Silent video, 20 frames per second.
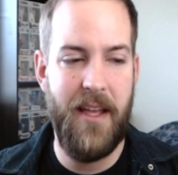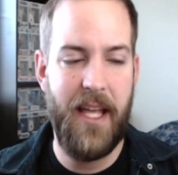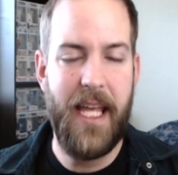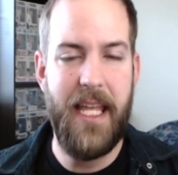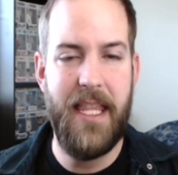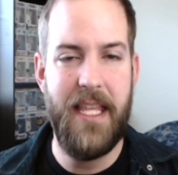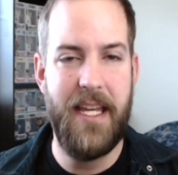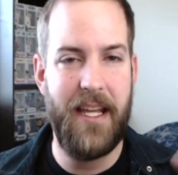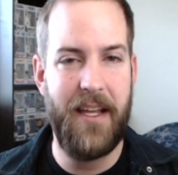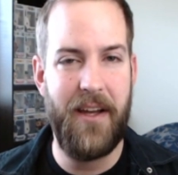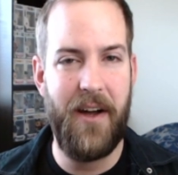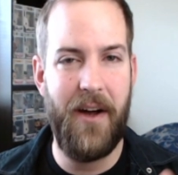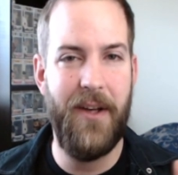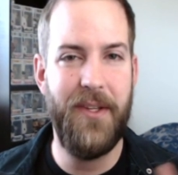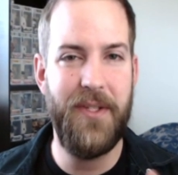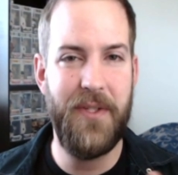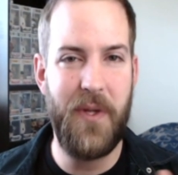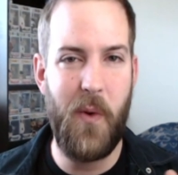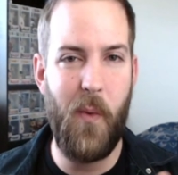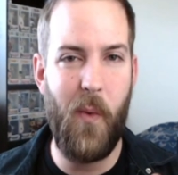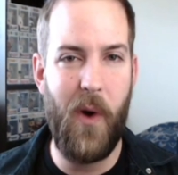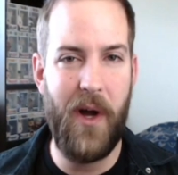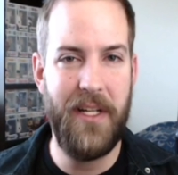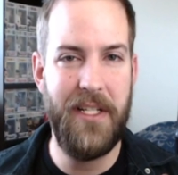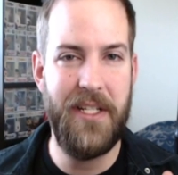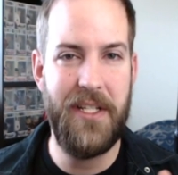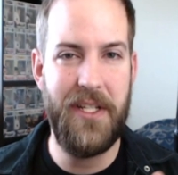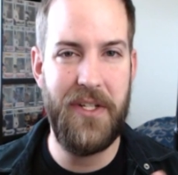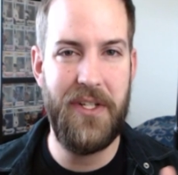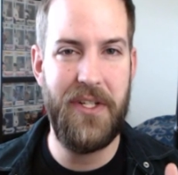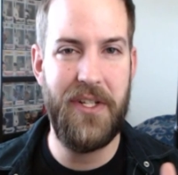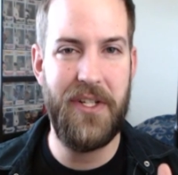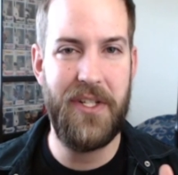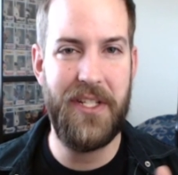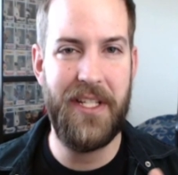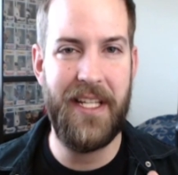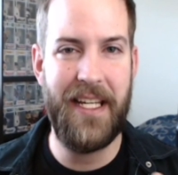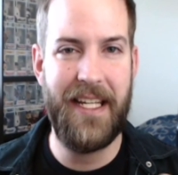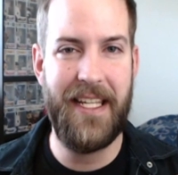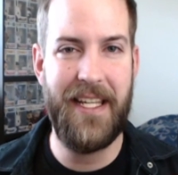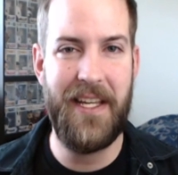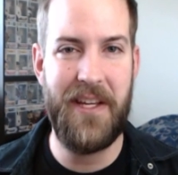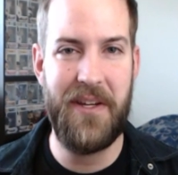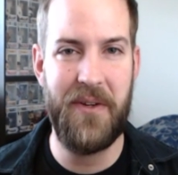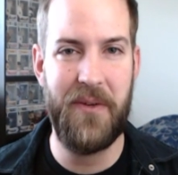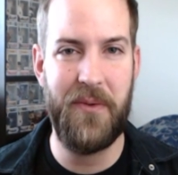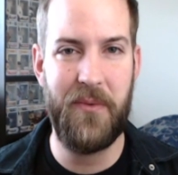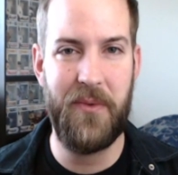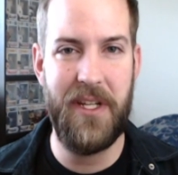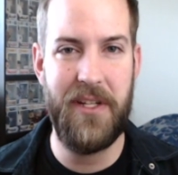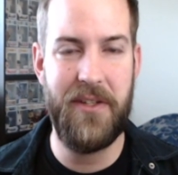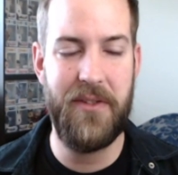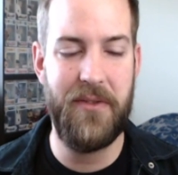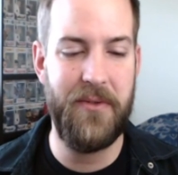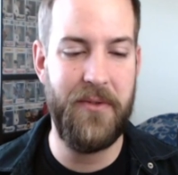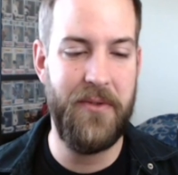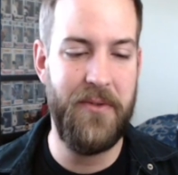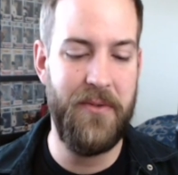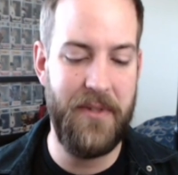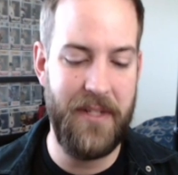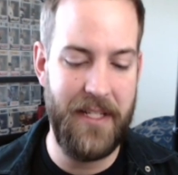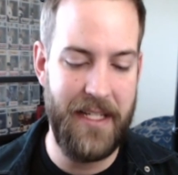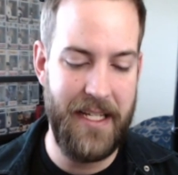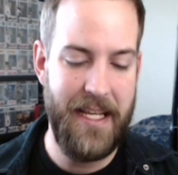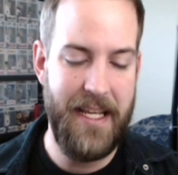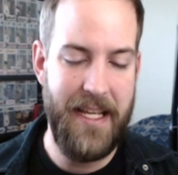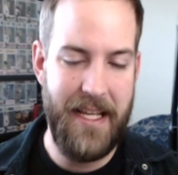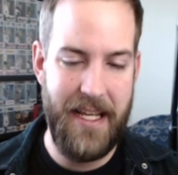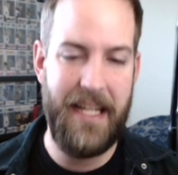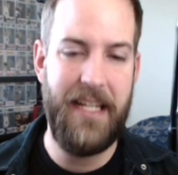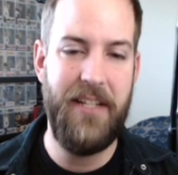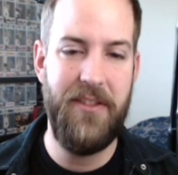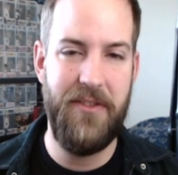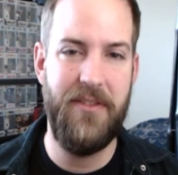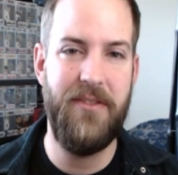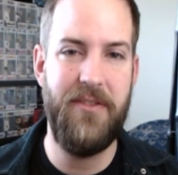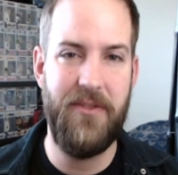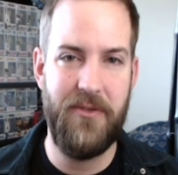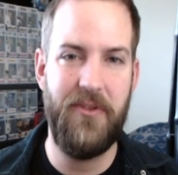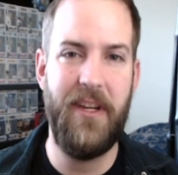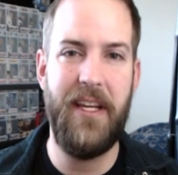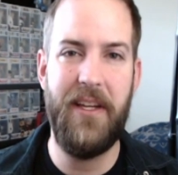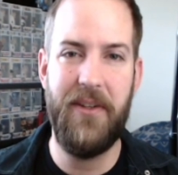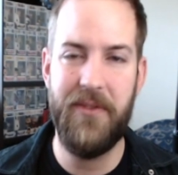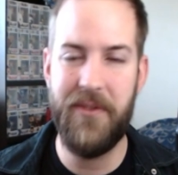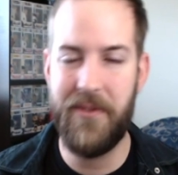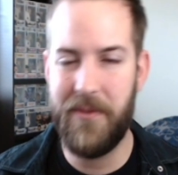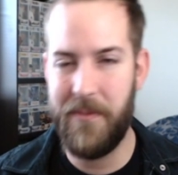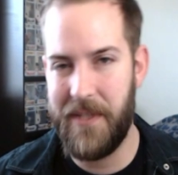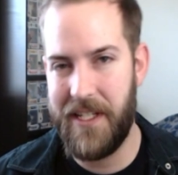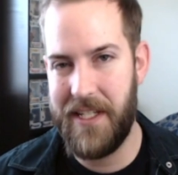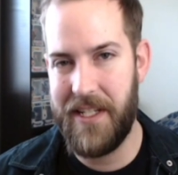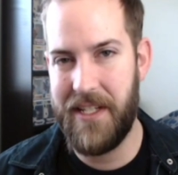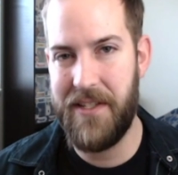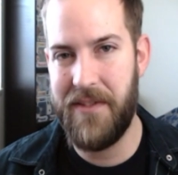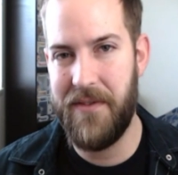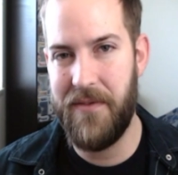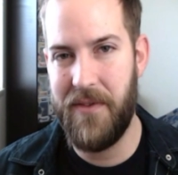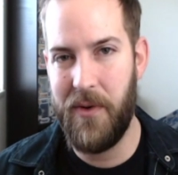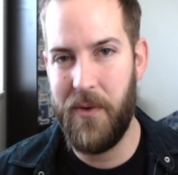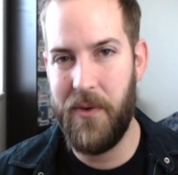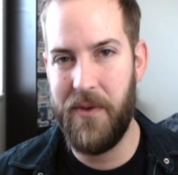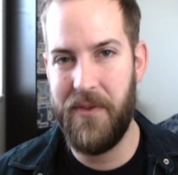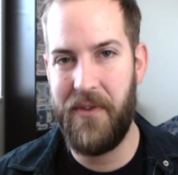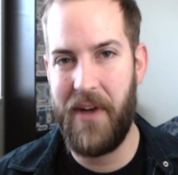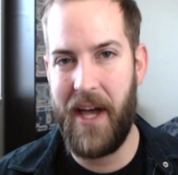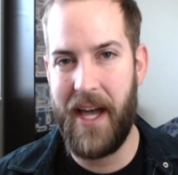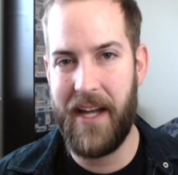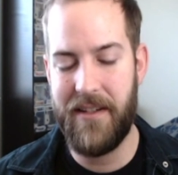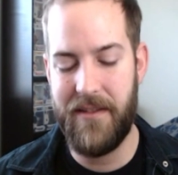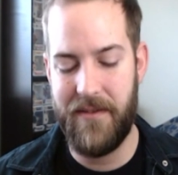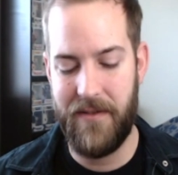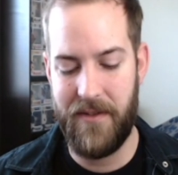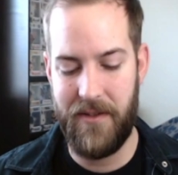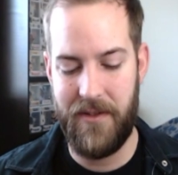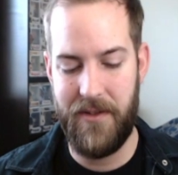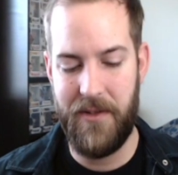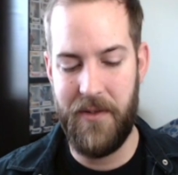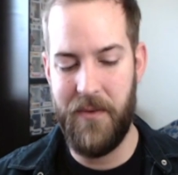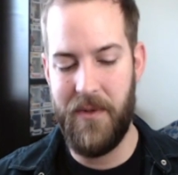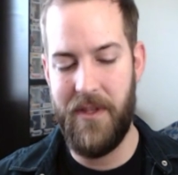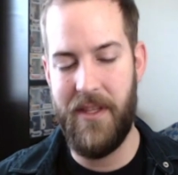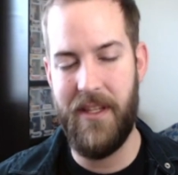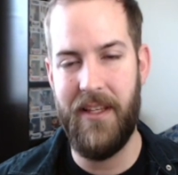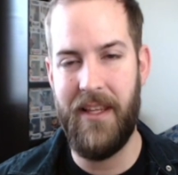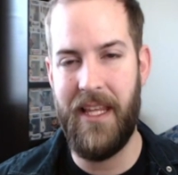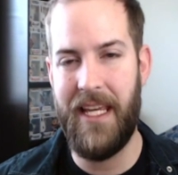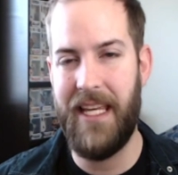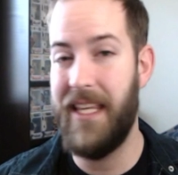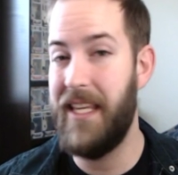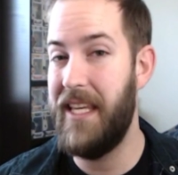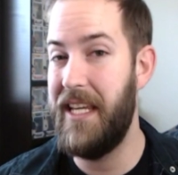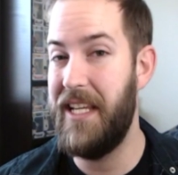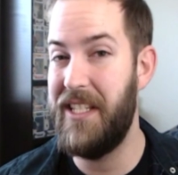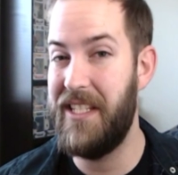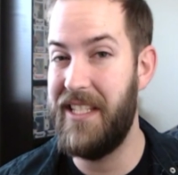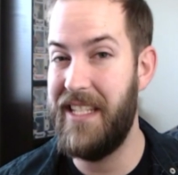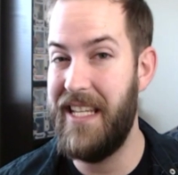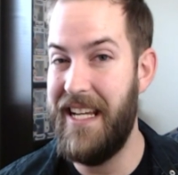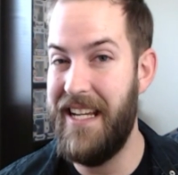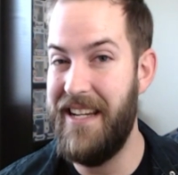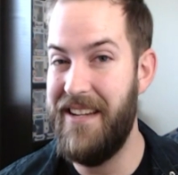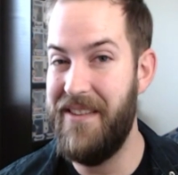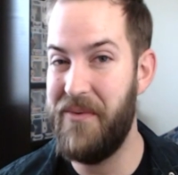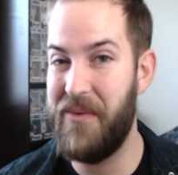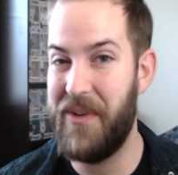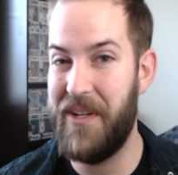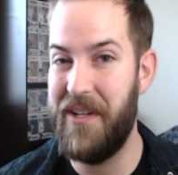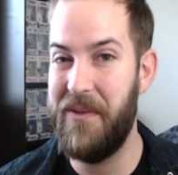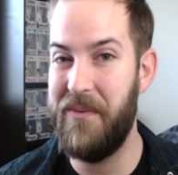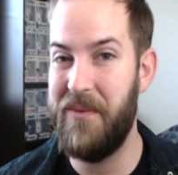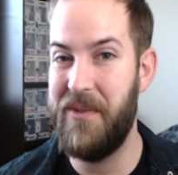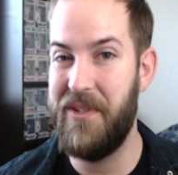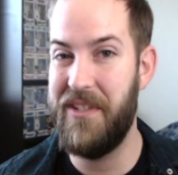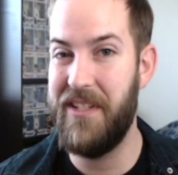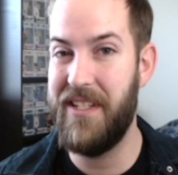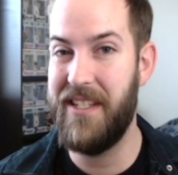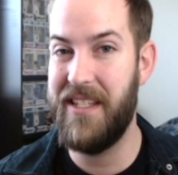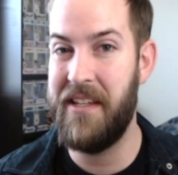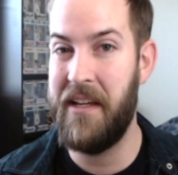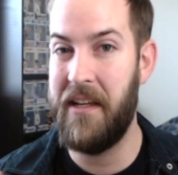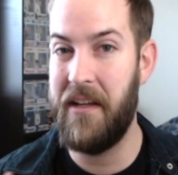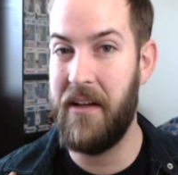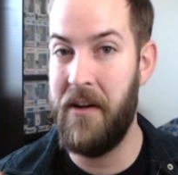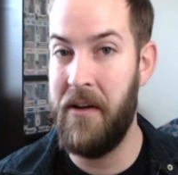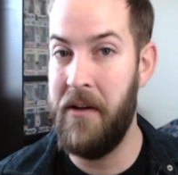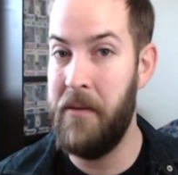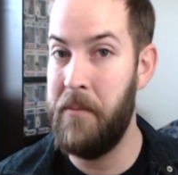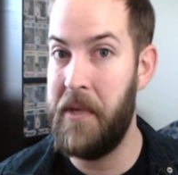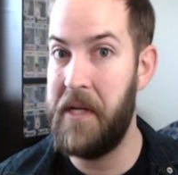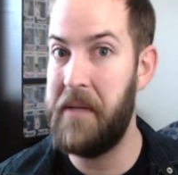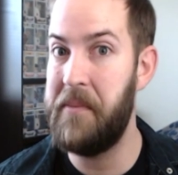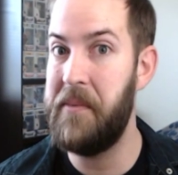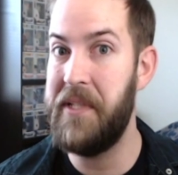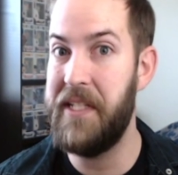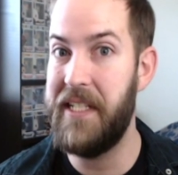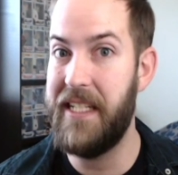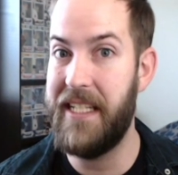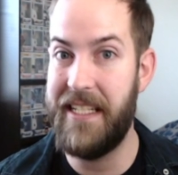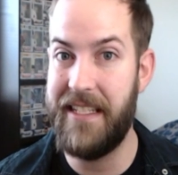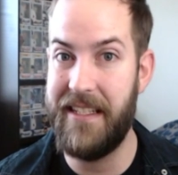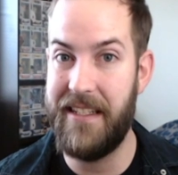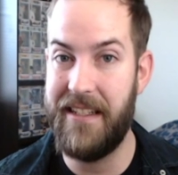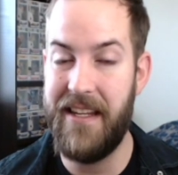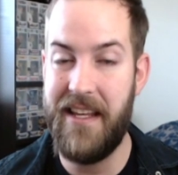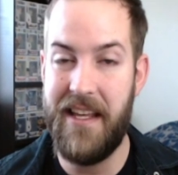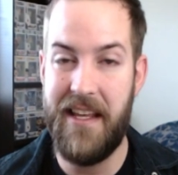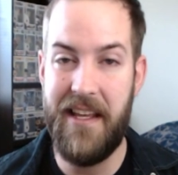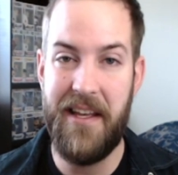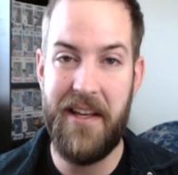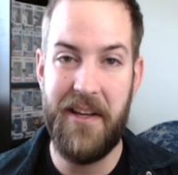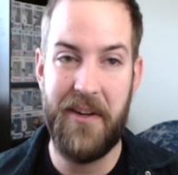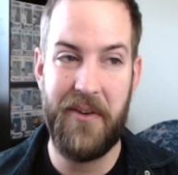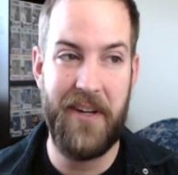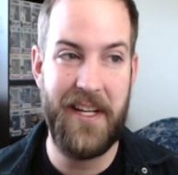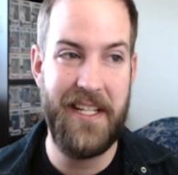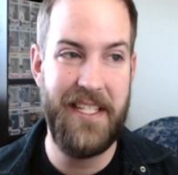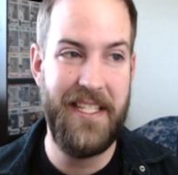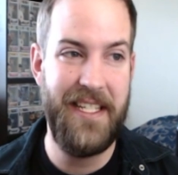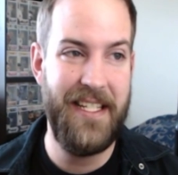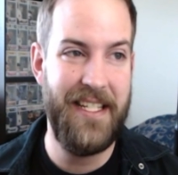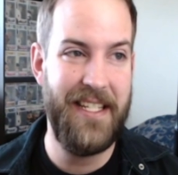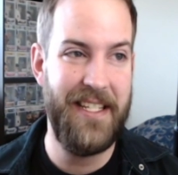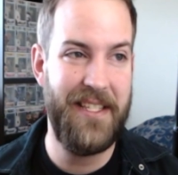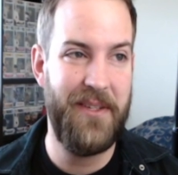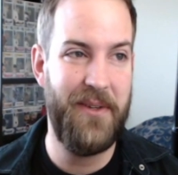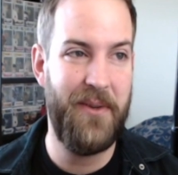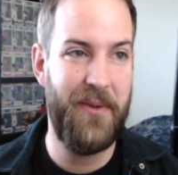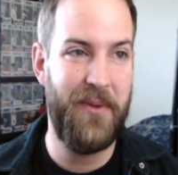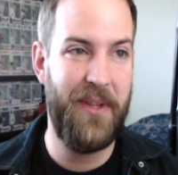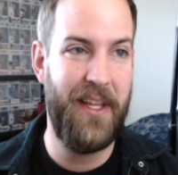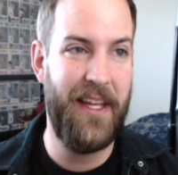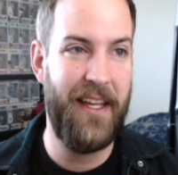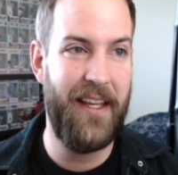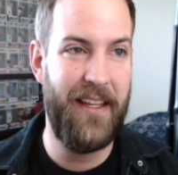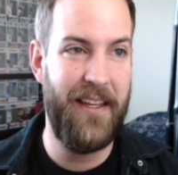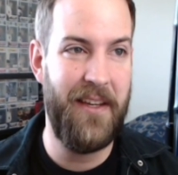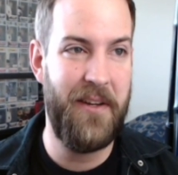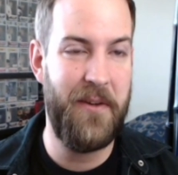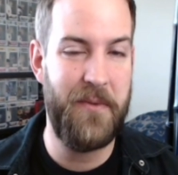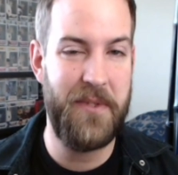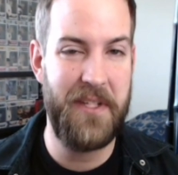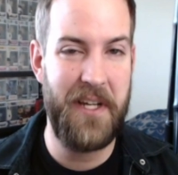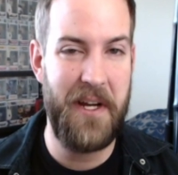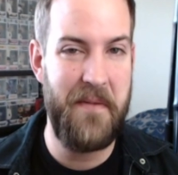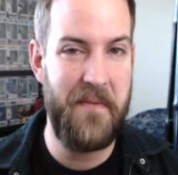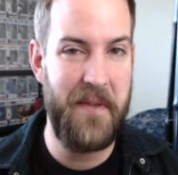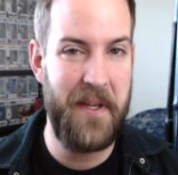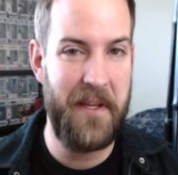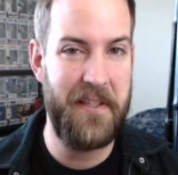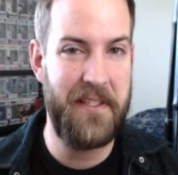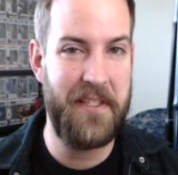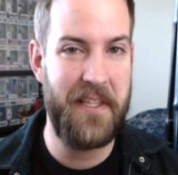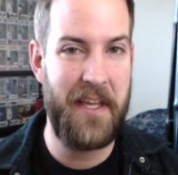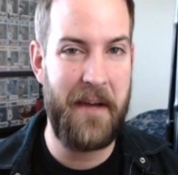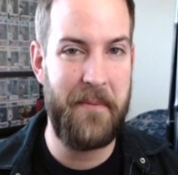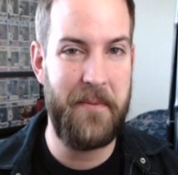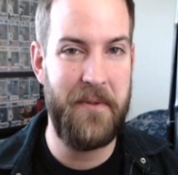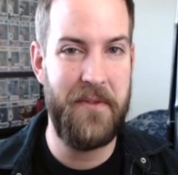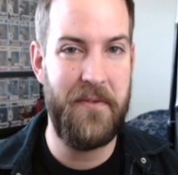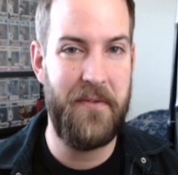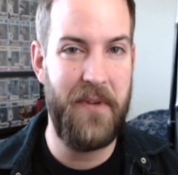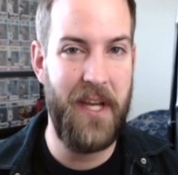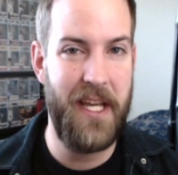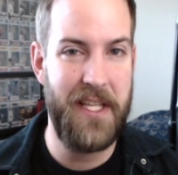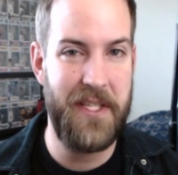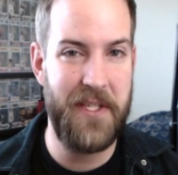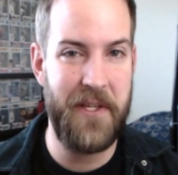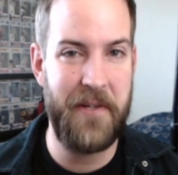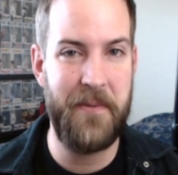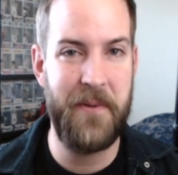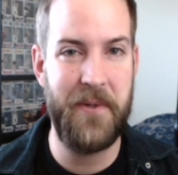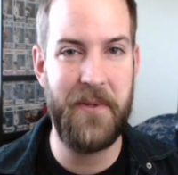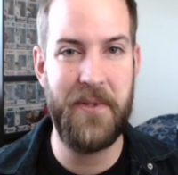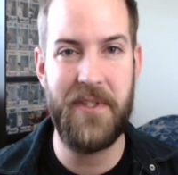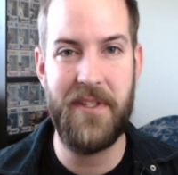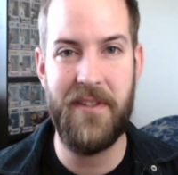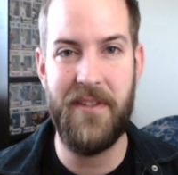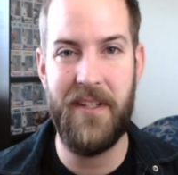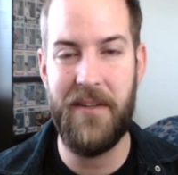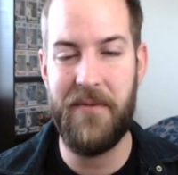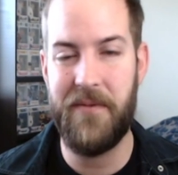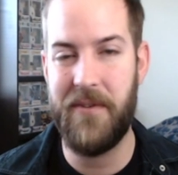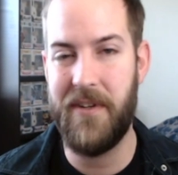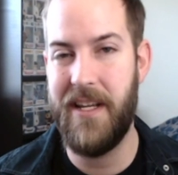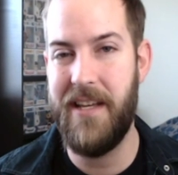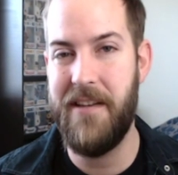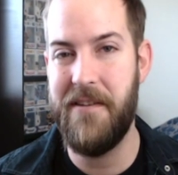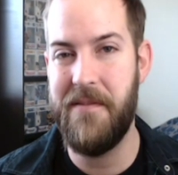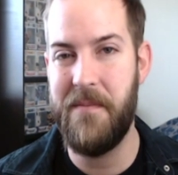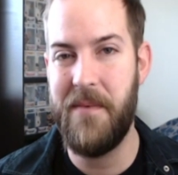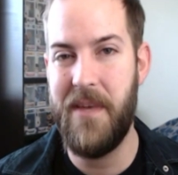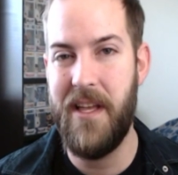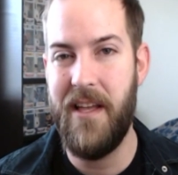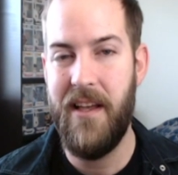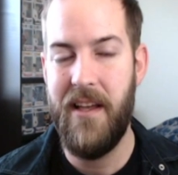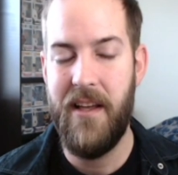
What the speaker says: And then I also wanted to just like, you know, reach through and strangle her because of the whole fact of her doing the like kiss scene where it was just like all public and craziness. So like, you know, it was kind of like a slap in the face almost, like for him.